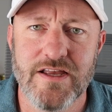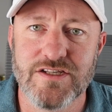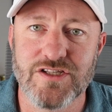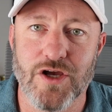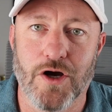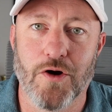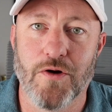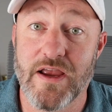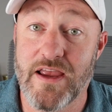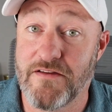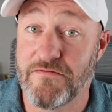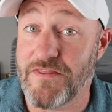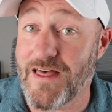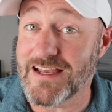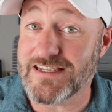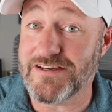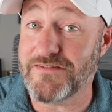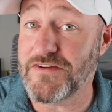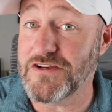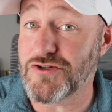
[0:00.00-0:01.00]
So if
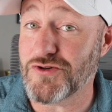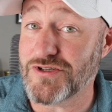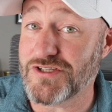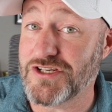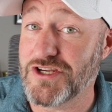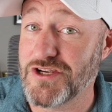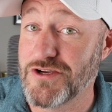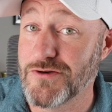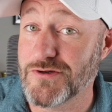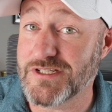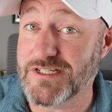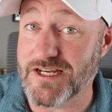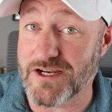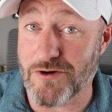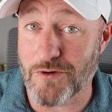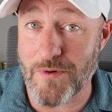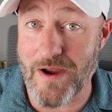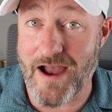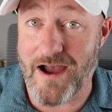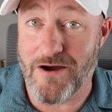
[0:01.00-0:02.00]
that's of interest to you, stick
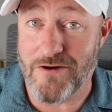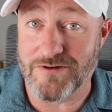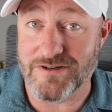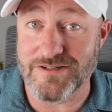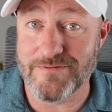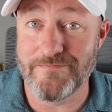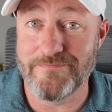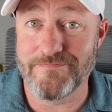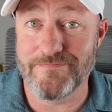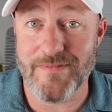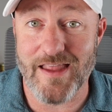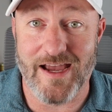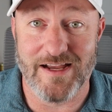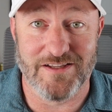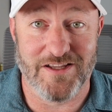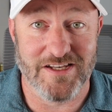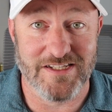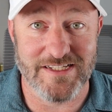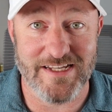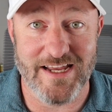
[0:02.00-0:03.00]
around
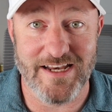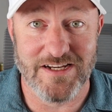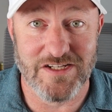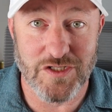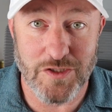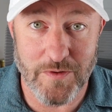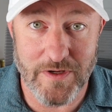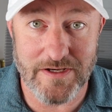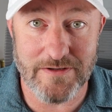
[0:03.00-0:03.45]
and let's get into